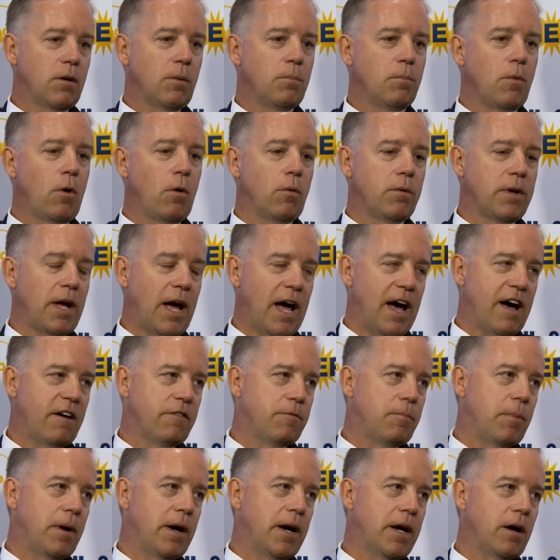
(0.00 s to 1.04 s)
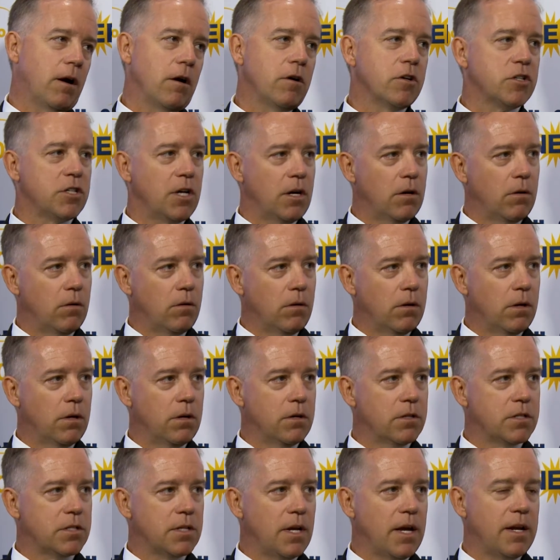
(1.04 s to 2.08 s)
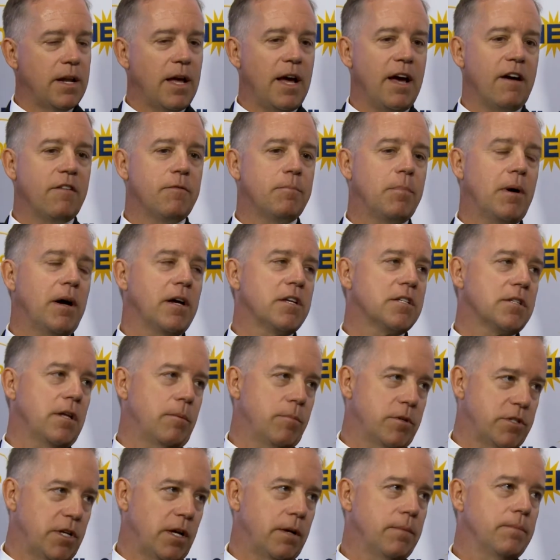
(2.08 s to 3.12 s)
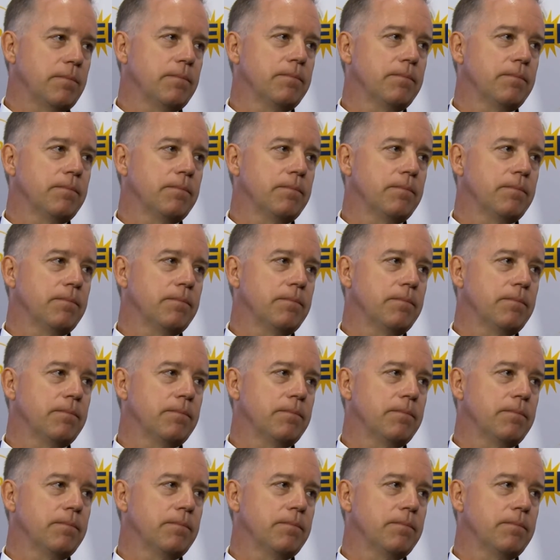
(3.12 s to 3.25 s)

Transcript: owned half by our shareholders and half by Schlumberger.